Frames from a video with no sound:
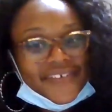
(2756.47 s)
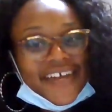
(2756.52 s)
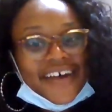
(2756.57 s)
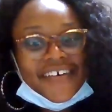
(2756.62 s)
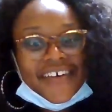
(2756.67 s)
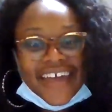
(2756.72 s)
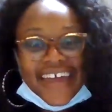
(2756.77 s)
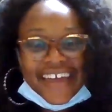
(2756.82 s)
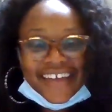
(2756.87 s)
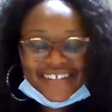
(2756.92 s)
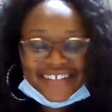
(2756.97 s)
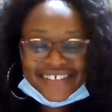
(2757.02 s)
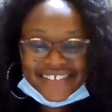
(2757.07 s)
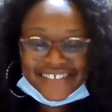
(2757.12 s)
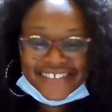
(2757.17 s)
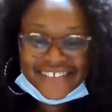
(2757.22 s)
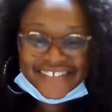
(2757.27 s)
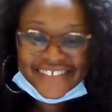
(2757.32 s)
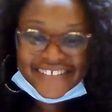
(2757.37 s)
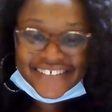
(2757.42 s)
Okay?
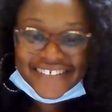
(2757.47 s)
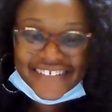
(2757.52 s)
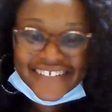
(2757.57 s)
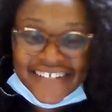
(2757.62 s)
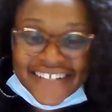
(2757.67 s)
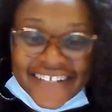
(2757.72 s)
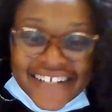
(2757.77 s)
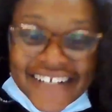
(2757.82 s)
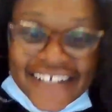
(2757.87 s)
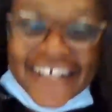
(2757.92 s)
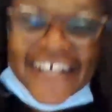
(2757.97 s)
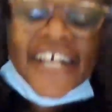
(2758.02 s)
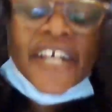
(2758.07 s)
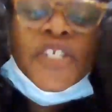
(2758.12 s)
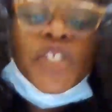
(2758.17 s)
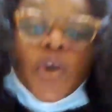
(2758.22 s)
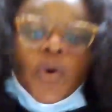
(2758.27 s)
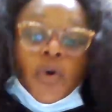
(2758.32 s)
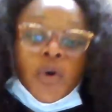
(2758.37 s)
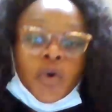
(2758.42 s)

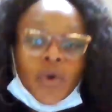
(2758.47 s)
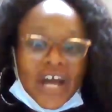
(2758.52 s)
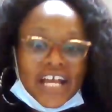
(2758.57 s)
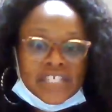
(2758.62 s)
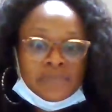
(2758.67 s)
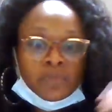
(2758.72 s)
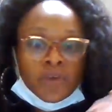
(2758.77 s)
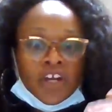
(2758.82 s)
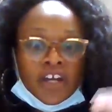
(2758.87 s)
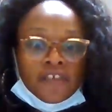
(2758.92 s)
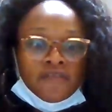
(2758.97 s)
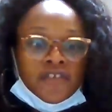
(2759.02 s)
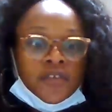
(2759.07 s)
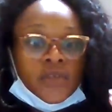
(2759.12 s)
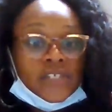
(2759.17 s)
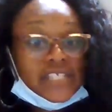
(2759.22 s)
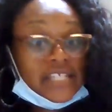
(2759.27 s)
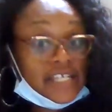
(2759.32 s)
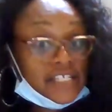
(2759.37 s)
So who has more influence?